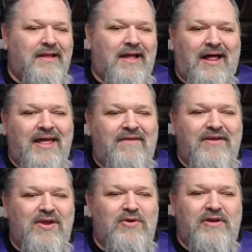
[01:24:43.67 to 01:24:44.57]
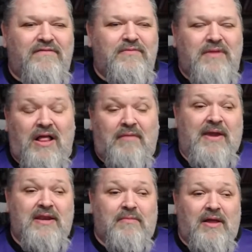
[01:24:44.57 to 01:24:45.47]
I'll have a unit of them. I'll
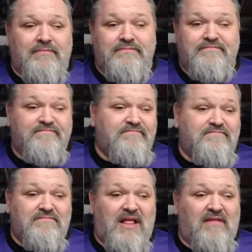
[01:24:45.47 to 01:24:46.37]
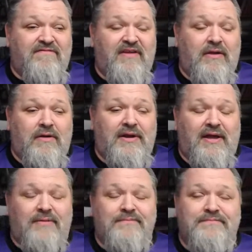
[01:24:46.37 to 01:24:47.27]
paint them up. I'll figure it out.